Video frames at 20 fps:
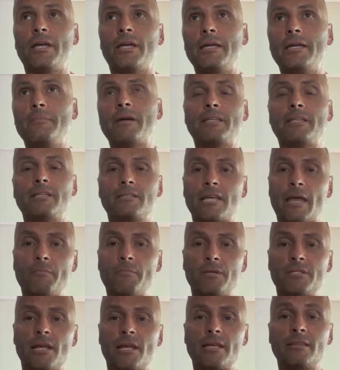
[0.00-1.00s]
but he made the
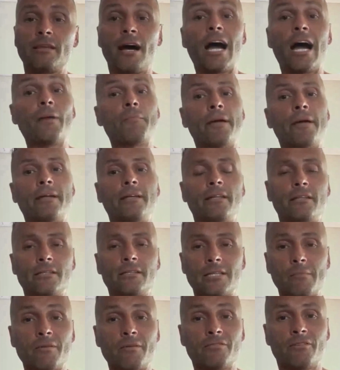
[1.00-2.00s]
same mistake that I
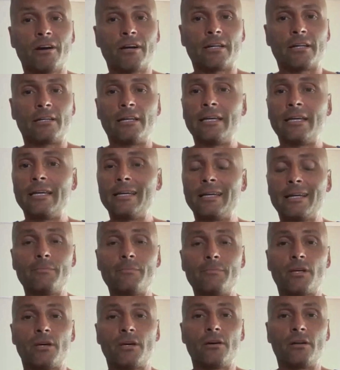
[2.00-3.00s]
made in the semi-final. He
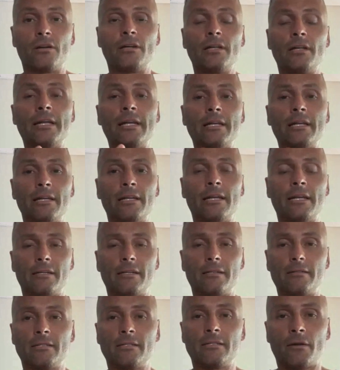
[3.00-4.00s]
clipped a hurdle in
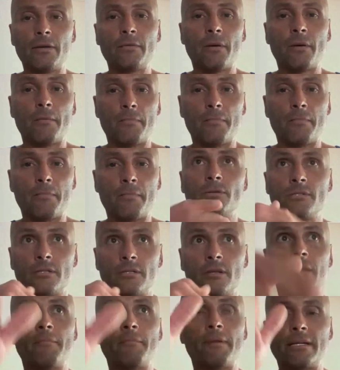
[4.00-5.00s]
it, you know, he went
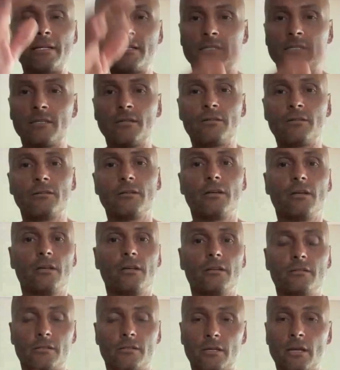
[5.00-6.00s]
backwards, and I managed to
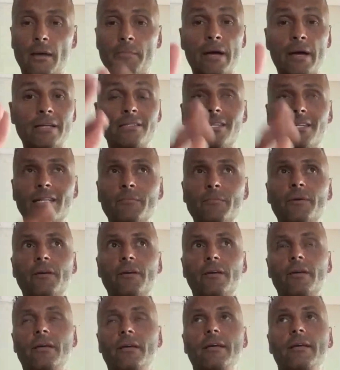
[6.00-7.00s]
get past
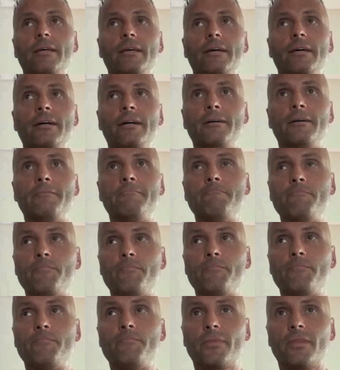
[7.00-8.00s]
it.
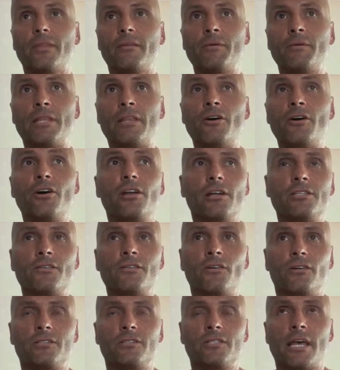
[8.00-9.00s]
Then the
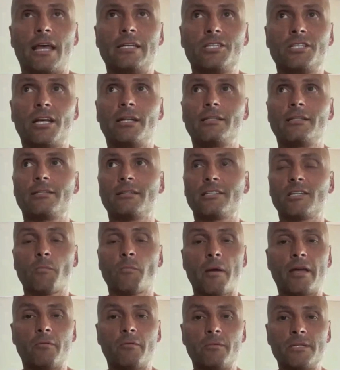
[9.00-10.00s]
hurdles, you've got 10
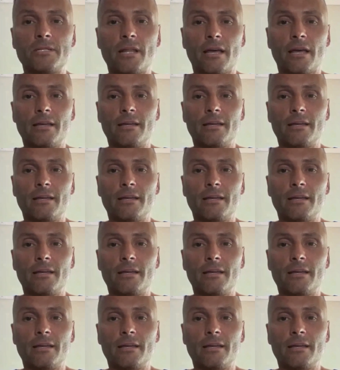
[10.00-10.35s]
chances to make a